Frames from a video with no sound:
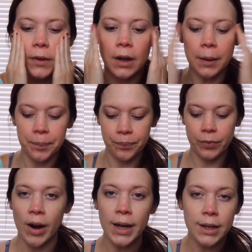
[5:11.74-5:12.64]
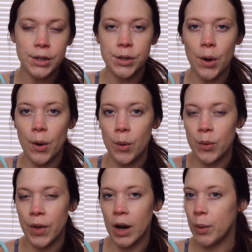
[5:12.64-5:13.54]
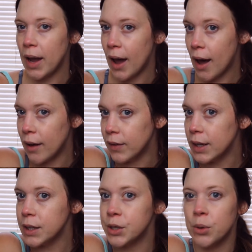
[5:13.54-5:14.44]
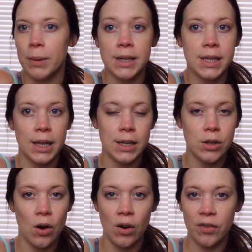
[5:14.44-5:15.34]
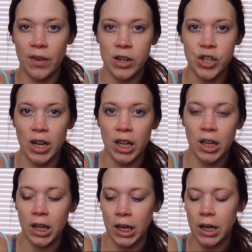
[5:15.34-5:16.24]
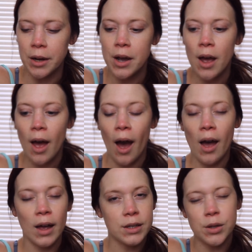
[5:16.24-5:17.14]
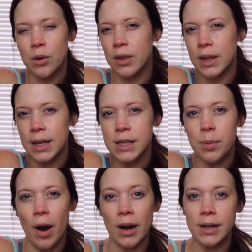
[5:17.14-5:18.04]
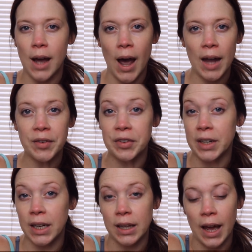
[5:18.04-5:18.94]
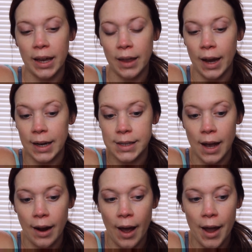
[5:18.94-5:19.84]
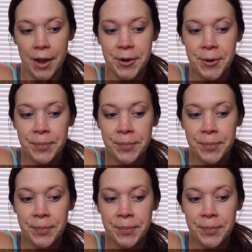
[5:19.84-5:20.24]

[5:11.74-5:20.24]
Okay. Alright, so there we have it. So my skin is all fresh and clean. Uh, so this product I really like. Like I said, I...